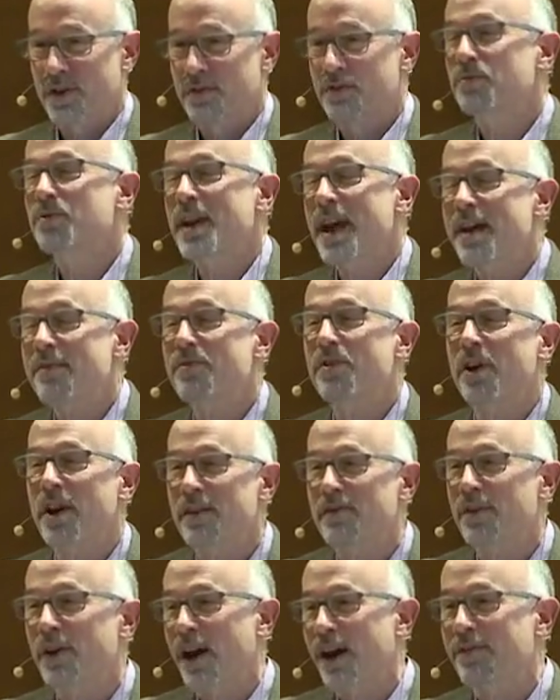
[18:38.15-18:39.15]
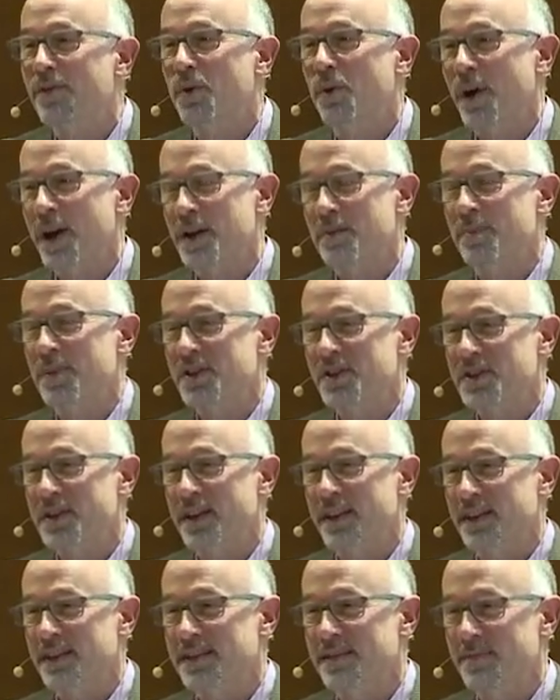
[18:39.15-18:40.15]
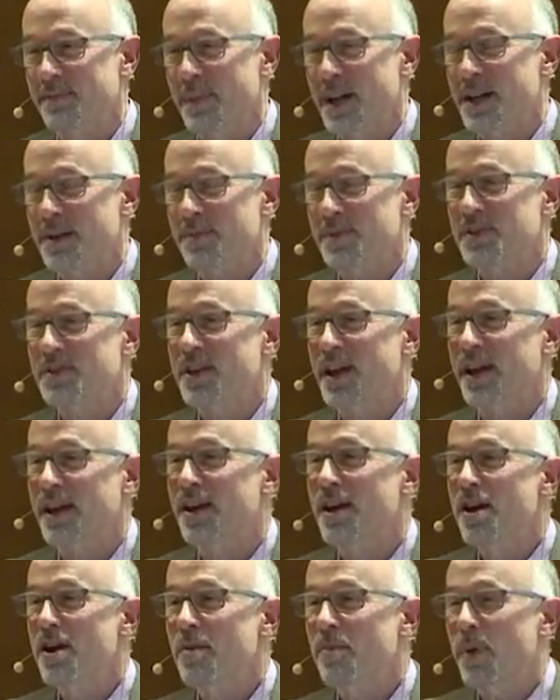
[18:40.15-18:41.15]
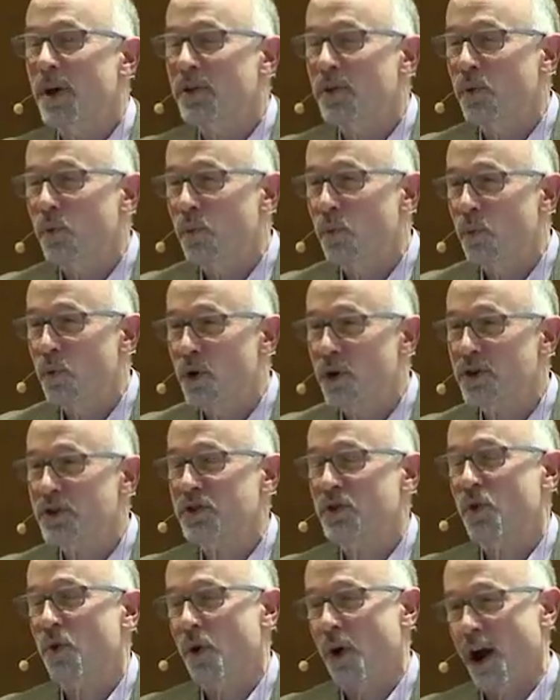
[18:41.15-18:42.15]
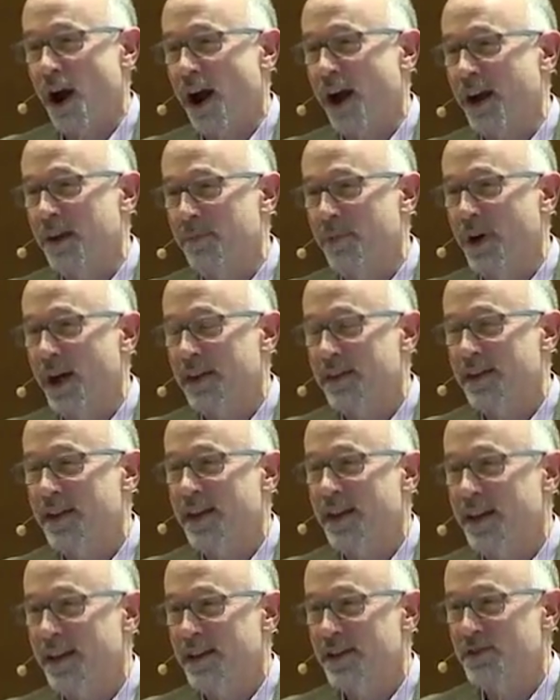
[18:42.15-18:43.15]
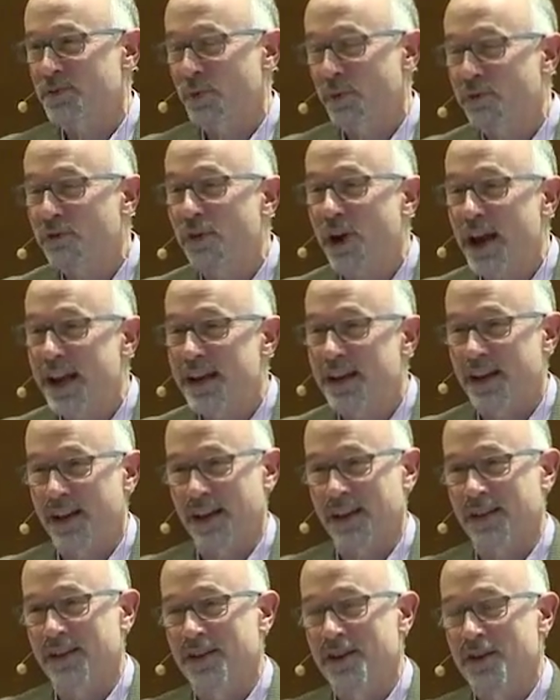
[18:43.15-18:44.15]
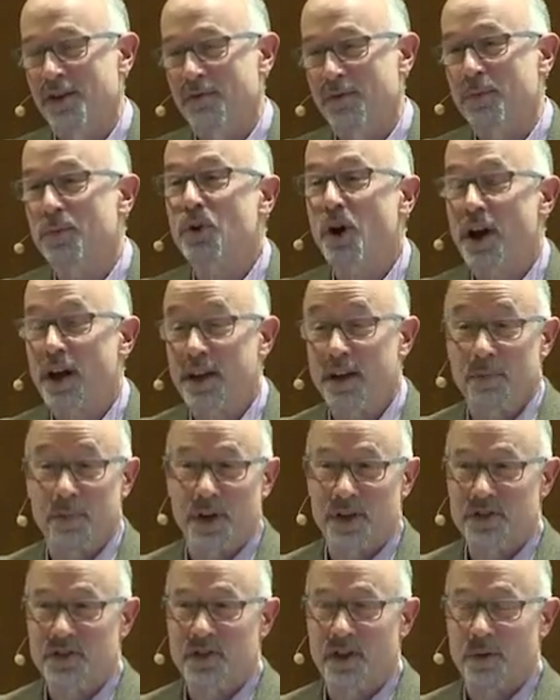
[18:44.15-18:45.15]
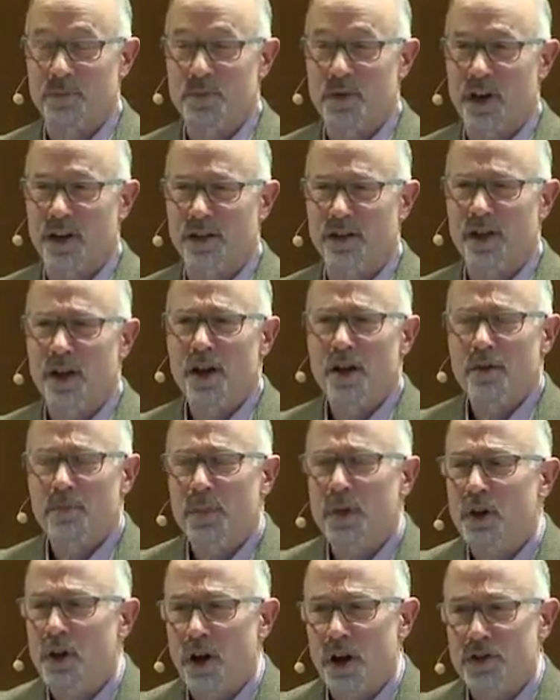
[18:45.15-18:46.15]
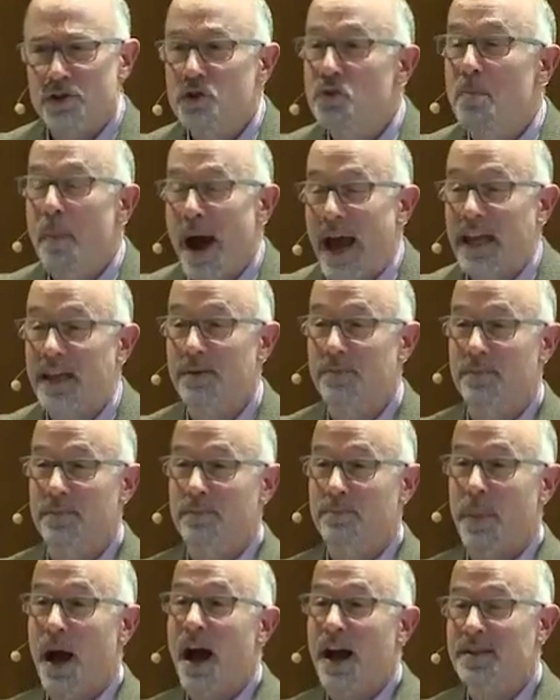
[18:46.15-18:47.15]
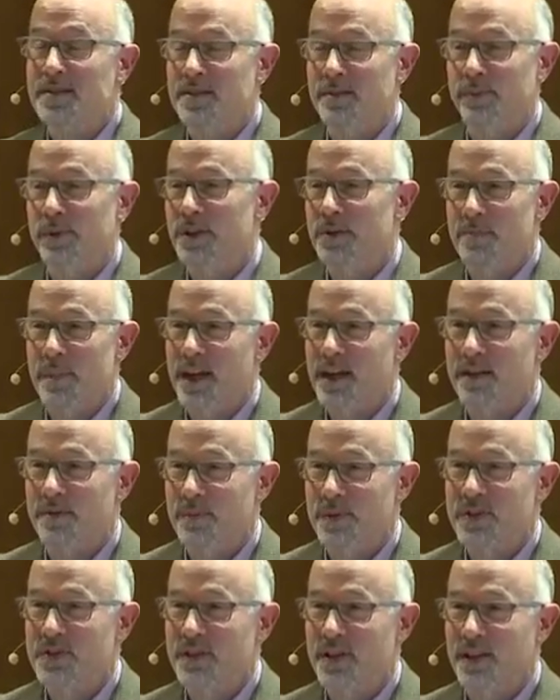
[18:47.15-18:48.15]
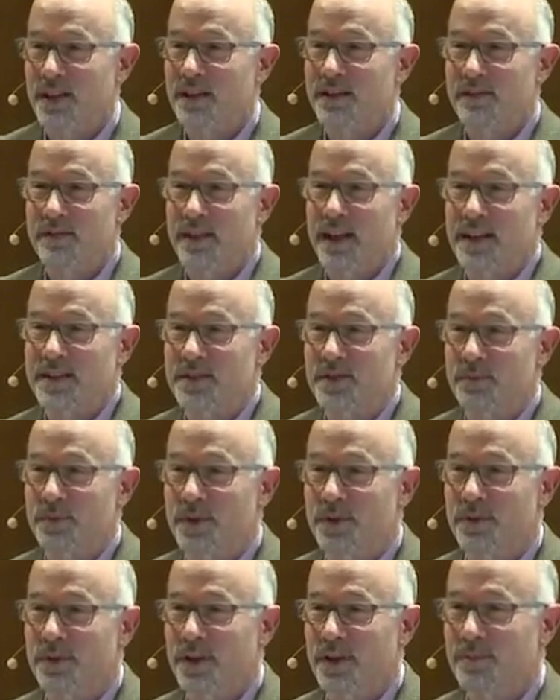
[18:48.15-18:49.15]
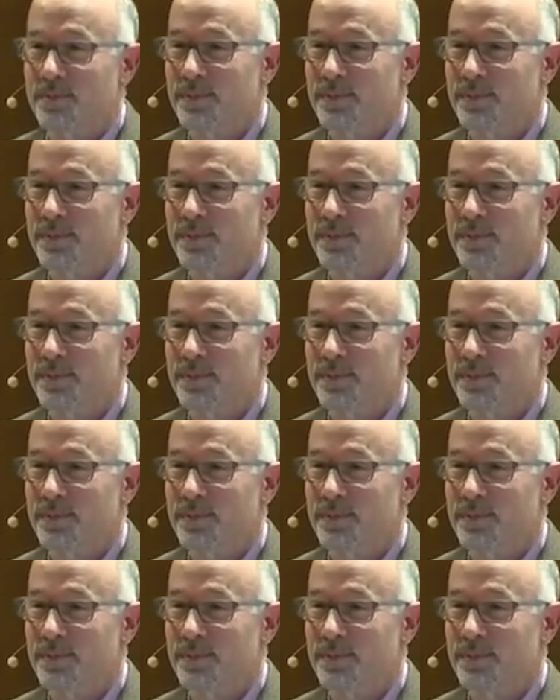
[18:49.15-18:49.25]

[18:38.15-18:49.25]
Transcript: You never, ever, ever want to make a mistake. But the worst crime, I think, is refraining from talking about a subject because you might possibly make a mistake. That's a real question.